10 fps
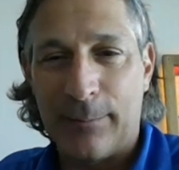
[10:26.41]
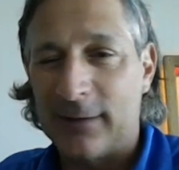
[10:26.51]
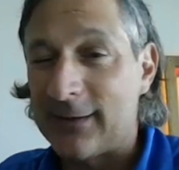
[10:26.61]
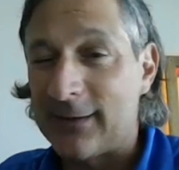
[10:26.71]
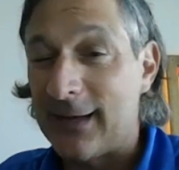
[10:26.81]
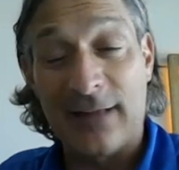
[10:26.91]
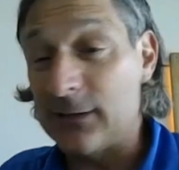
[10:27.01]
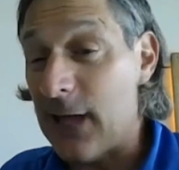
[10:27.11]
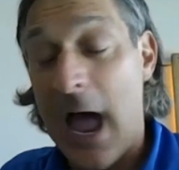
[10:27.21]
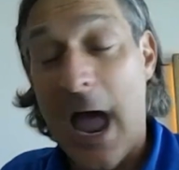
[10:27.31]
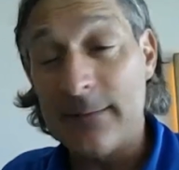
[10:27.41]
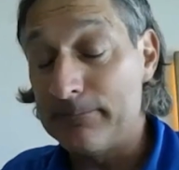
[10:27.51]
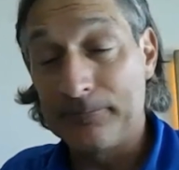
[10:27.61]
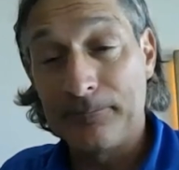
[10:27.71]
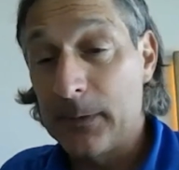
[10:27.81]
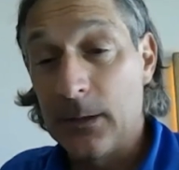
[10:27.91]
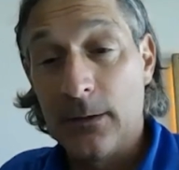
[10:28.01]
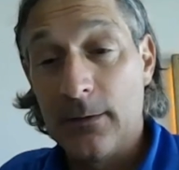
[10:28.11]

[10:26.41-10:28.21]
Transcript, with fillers: brag about that. That's a lie.